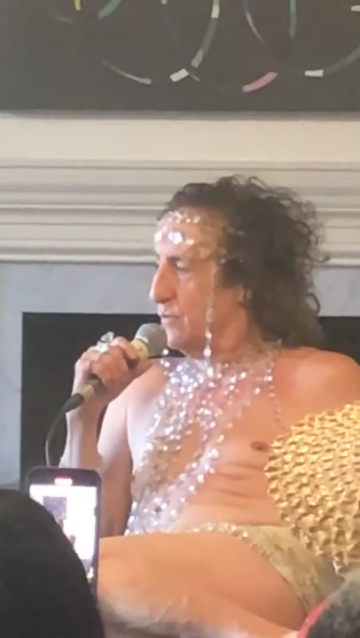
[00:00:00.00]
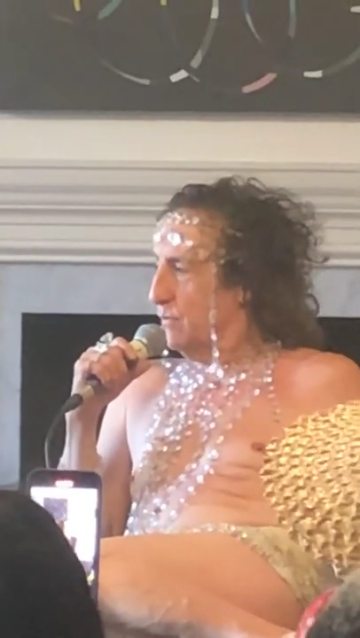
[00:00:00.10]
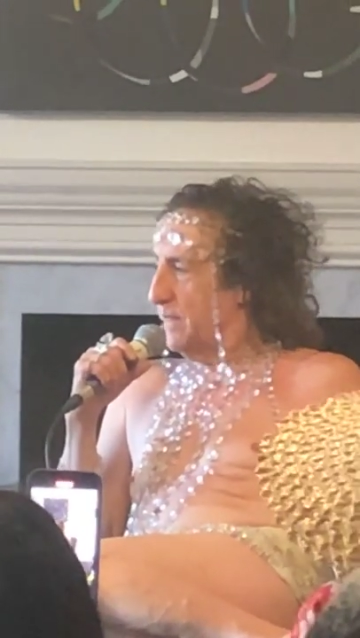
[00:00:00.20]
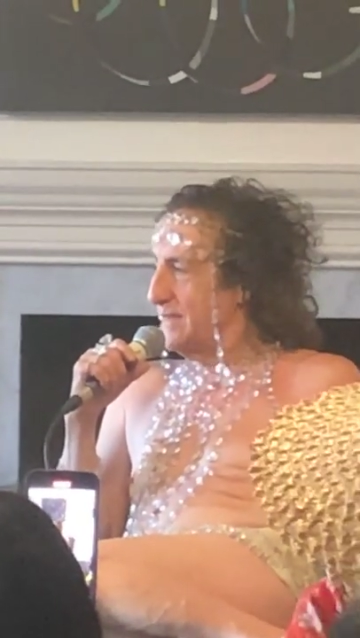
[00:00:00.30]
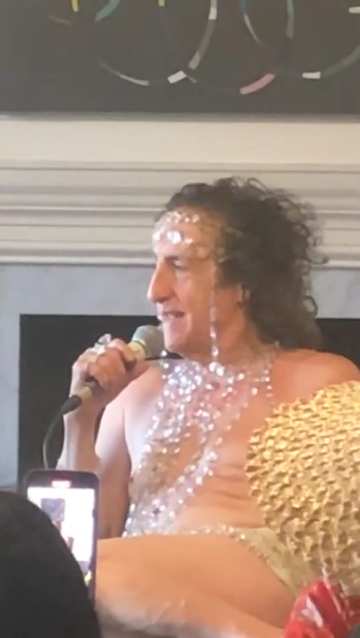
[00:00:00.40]
a
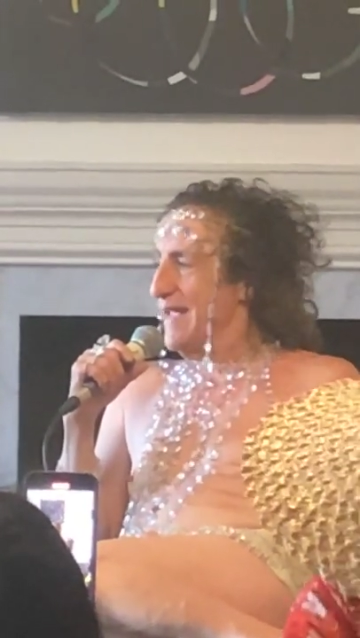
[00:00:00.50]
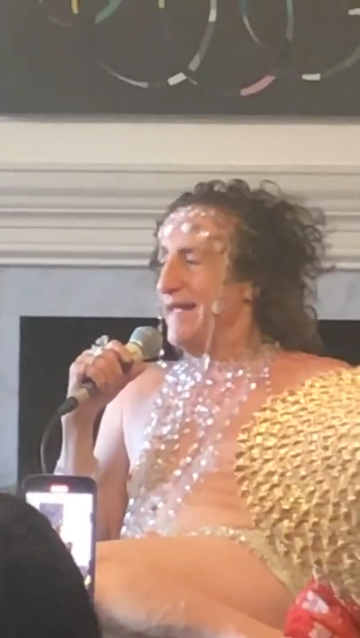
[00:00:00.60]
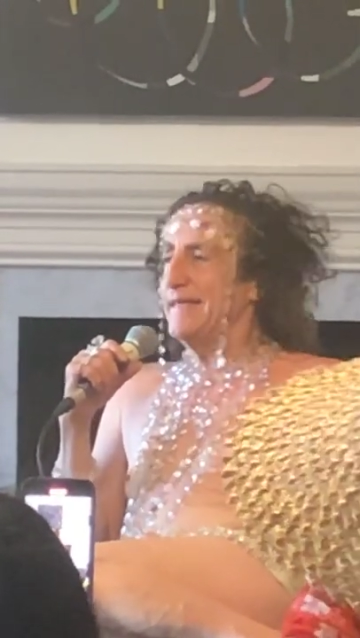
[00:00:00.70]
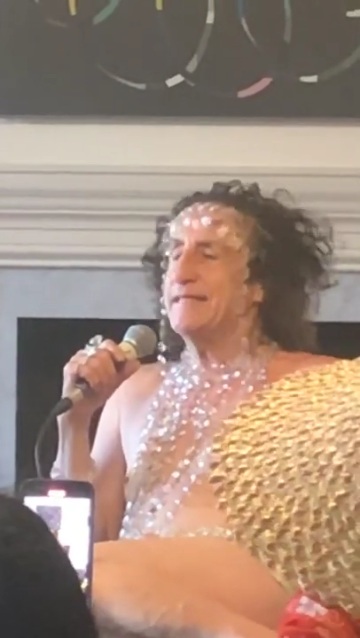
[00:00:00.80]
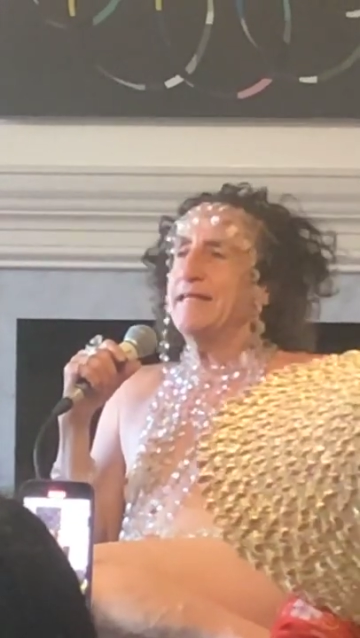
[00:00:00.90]
place.
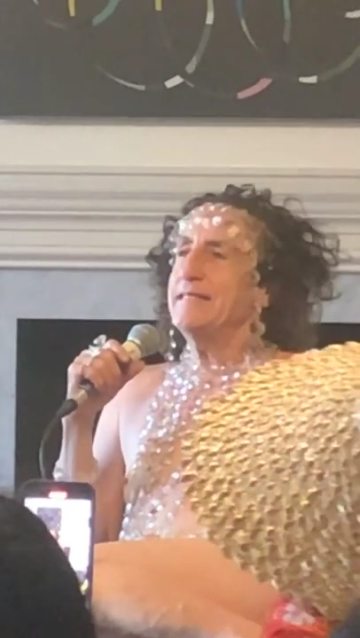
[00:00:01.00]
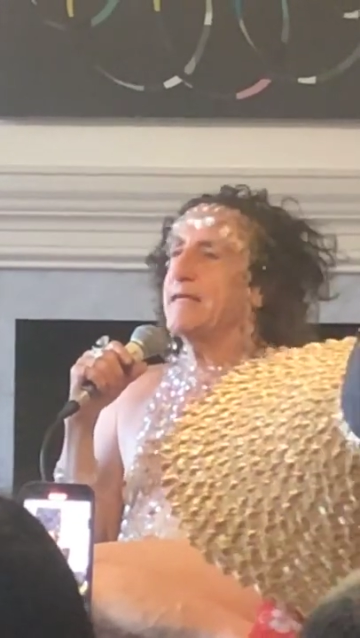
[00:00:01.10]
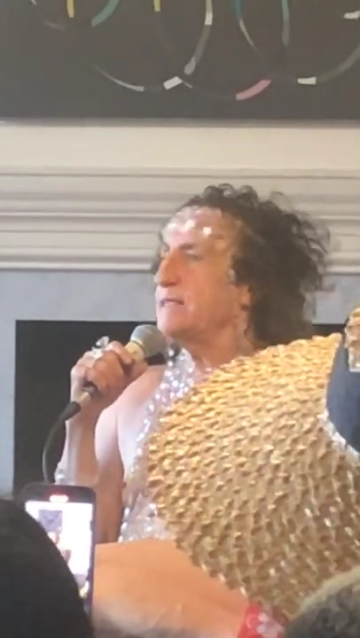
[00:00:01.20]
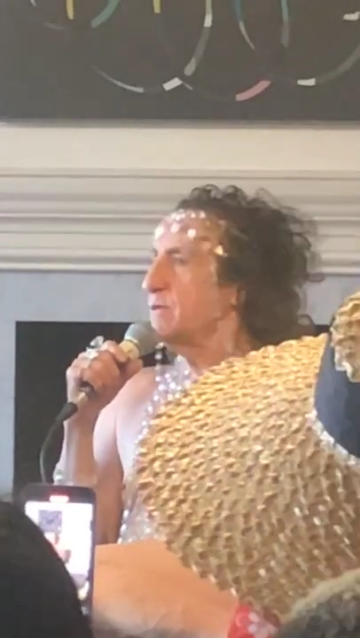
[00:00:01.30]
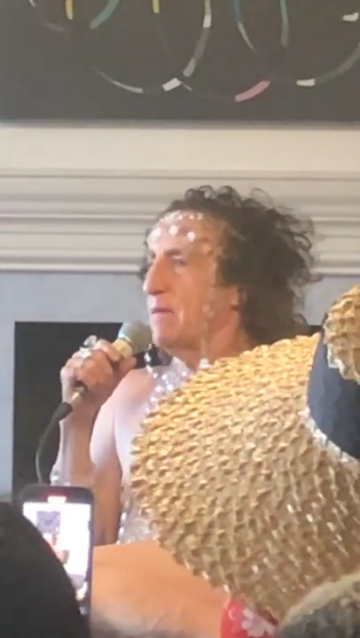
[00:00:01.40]
Listen, it
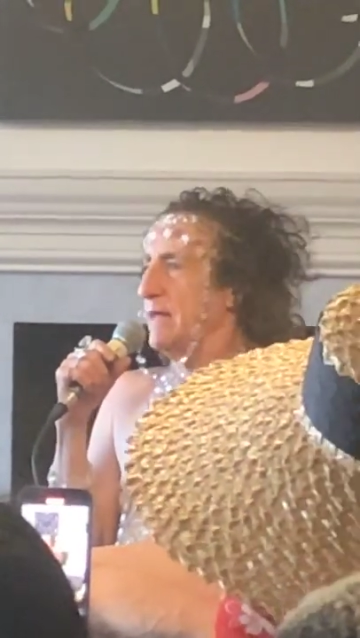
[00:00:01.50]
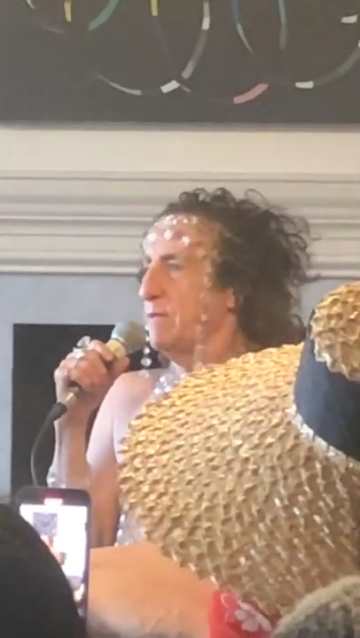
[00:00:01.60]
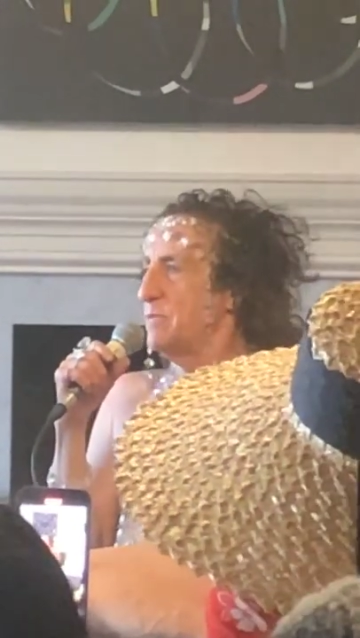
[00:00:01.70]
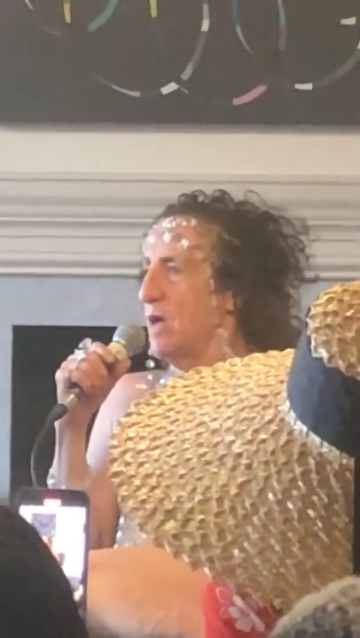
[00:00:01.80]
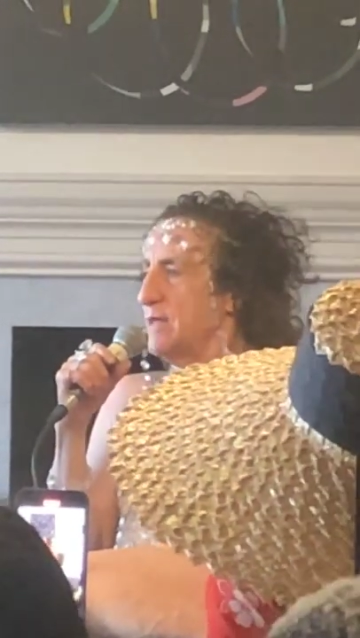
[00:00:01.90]
doesn't make
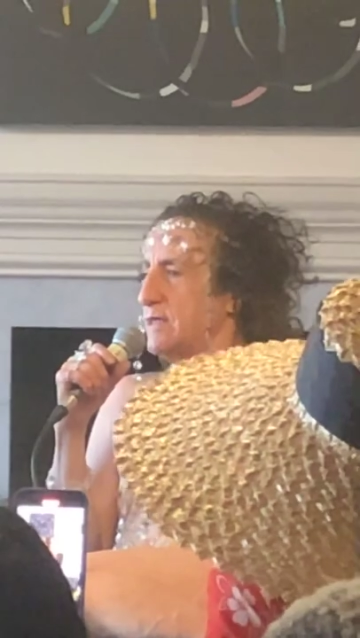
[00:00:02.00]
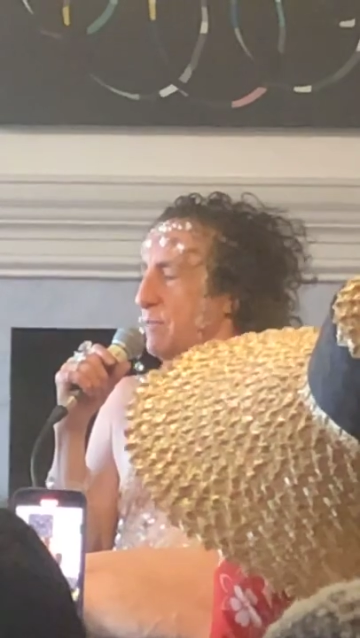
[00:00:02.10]
them nicer